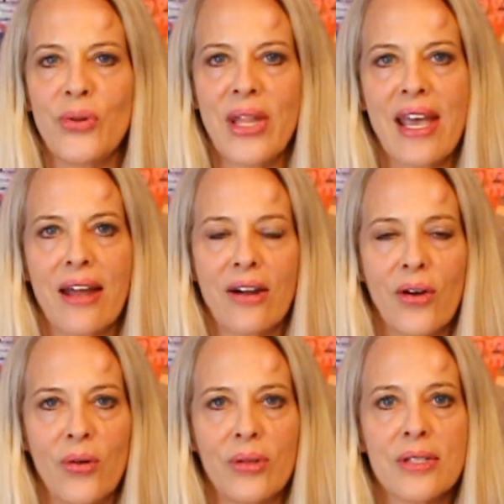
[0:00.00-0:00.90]
Juliana
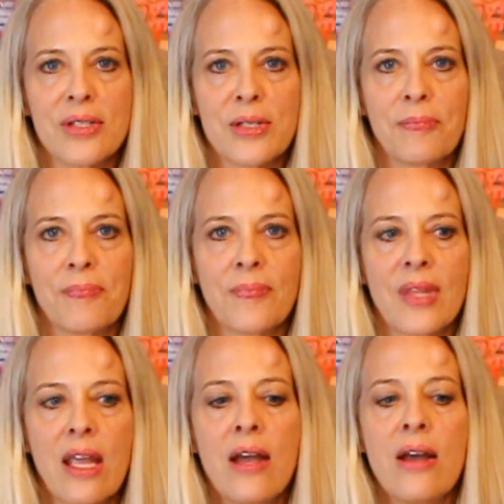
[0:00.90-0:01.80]
Coles.
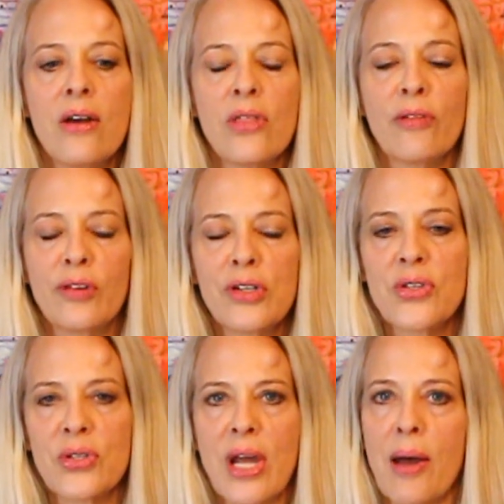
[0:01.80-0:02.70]
The
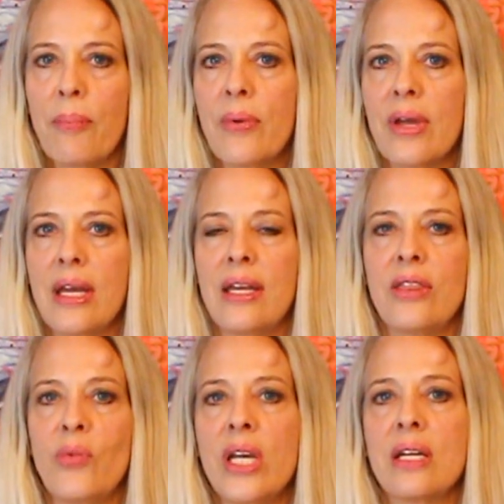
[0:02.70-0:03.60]
first step
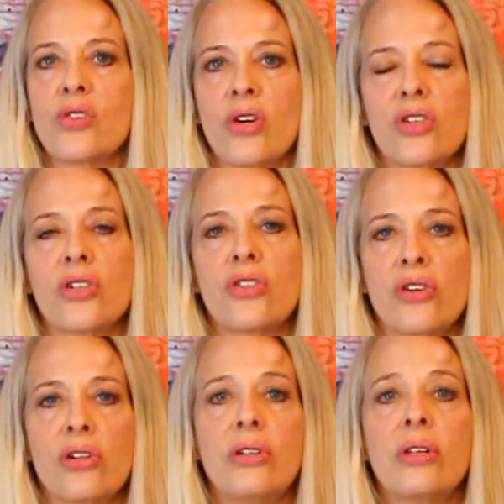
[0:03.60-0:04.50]
in the Reconstruction
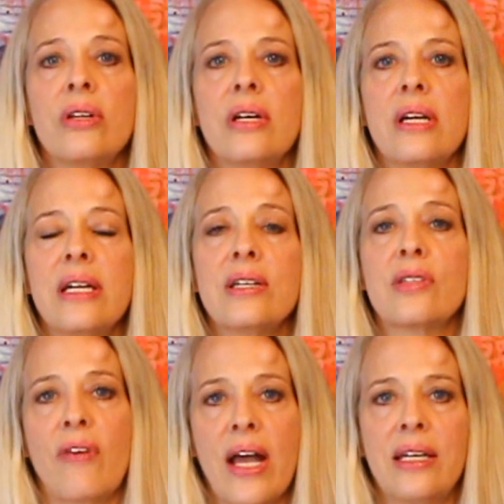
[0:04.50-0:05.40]
Journal
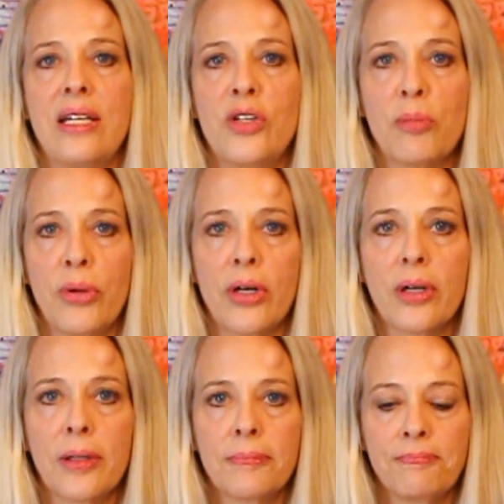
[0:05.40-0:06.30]
is finding your
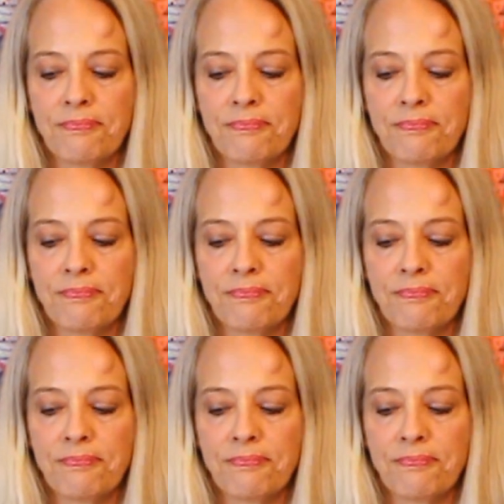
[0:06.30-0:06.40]
book.